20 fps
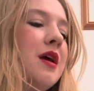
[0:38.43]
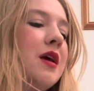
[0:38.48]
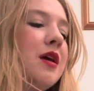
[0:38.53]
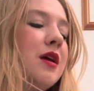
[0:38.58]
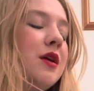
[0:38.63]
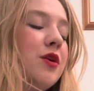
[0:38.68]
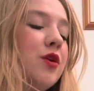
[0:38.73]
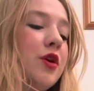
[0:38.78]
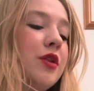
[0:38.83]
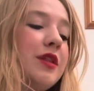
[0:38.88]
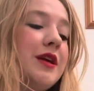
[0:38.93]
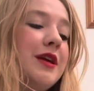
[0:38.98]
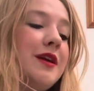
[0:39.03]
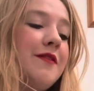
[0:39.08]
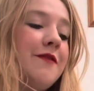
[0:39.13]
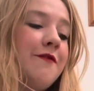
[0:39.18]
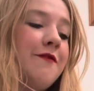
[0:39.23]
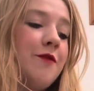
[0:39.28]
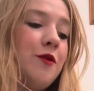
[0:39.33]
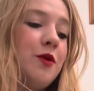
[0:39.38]
You got the
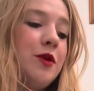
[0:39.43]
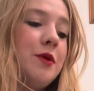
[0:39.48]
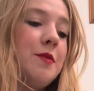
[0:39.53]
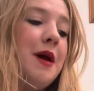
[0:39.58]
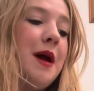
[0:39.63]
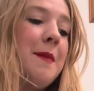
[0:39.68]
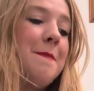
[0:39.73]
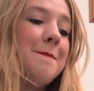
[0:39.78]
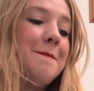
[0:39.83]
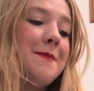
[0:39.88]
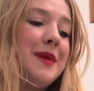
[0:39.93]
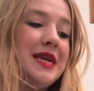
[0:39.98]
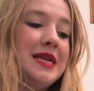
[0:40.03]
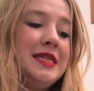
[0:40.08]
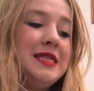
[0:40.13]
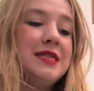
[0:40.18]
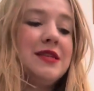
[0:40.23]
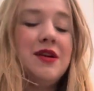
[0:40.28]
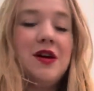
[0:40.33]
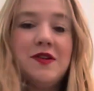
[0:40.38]
Fortnum and
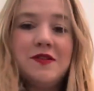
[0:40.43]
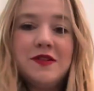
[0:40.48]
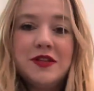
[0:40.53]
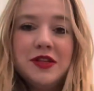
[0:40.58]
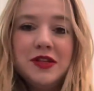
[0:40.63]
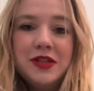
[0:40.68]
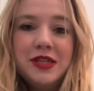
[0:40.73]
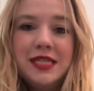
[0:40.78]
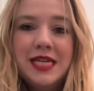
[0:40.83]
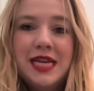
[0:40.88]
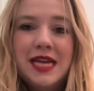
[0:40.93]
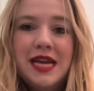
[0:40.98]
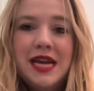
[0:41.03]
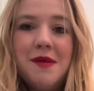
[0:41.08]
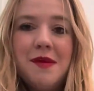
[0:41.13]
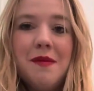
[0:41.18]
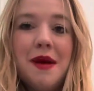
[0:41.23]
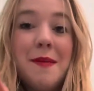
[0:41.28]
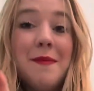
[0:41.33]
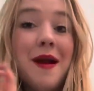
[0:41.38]
Mason afternoon tea.
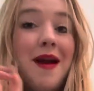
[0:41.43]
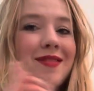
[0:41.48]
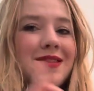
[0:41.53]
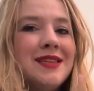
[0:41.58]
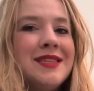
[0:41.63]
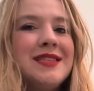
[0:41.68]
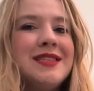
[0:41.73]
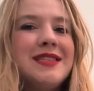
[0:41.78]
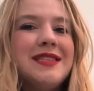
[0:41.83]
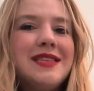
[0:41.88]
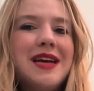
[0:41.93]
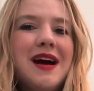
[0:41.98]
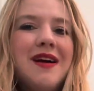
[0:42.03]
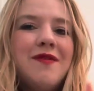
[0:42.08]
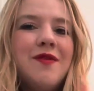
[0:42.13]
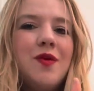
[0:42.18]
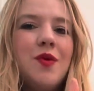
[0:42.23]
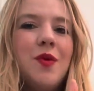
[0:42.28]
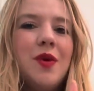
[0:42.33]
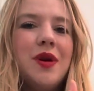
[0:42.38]
My parents did
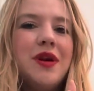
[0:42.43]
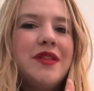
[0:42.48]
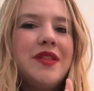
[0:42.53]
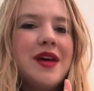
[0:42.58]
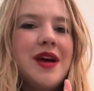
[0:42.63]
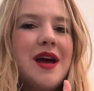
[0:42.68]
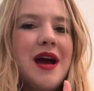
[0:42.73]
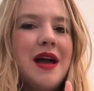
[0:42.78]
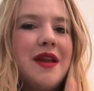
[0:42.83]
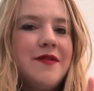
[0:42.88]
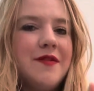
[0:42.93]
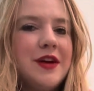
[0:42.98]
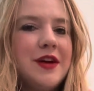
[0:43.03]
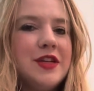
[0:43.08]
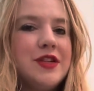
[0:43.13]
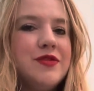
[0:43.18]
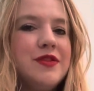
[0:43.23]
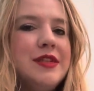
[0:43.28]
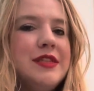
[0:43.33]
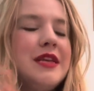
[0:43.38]
that for one of their
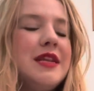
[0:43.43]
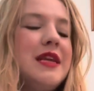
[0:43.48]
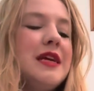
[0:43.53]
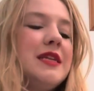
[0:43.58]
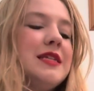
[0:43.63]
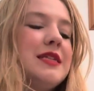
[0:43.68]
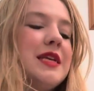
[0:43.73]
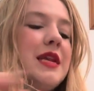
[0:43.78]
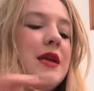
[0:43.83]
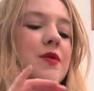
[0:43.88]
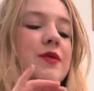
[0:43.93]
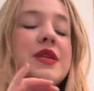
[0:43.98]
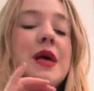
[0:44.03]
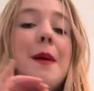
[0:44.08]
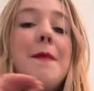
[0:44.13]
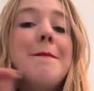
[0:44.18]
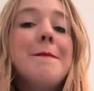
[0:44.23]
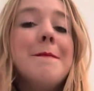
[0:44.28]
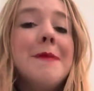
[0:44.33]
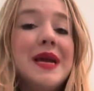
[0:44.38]
anniversaries and they said it was
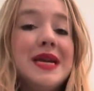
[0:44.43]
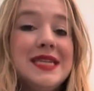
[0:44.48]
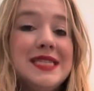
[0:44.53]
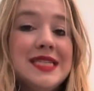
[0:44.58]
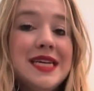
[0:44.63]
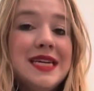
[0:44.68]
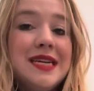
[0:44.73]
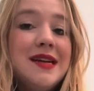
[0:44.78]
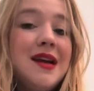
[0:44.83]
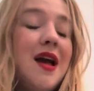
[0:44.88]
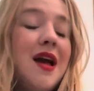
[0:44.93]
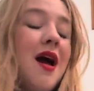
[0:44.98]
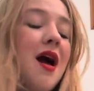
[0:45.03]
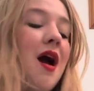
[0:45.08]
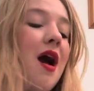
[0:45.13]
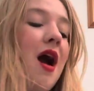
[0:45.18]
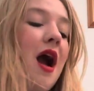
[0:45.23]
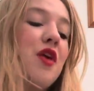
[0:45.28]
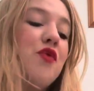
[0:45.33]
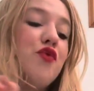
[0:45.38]
amazing.
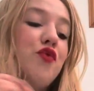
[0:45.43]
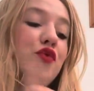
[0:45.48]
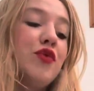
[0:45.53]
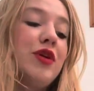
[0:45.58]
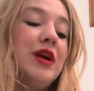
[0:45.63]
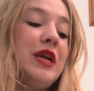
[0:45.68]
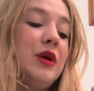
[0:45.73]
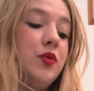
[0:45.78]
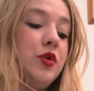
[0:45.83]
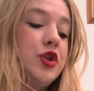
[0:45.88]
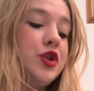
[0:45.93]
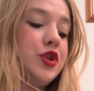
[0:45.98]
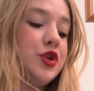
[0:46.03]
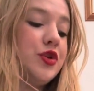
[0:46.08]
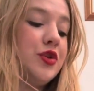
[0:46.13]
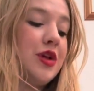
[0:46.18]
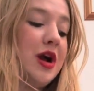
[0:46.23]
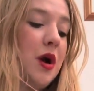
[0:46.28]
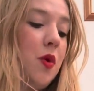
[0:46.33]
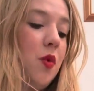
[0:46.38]
I really want to do
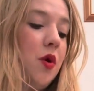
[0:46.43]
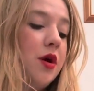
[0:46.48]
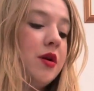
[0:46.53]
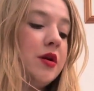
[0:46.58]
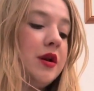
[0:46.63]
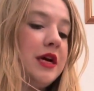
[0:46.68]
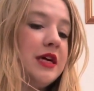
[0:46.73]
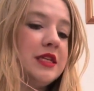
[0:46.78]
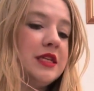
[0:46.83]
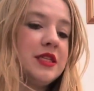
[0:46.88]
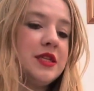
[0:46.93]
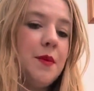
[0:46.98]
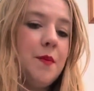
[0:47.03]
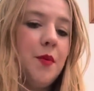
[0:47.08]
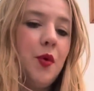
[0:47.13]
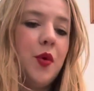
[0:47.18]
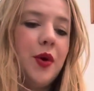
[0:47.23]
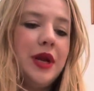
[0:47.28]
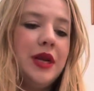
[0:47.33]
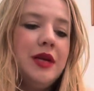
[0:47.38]
that one at some
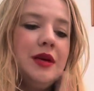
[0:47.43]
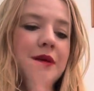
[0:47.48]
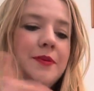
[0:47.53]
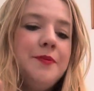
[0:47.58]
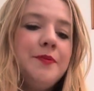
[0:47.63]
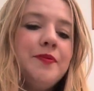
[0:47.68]
point.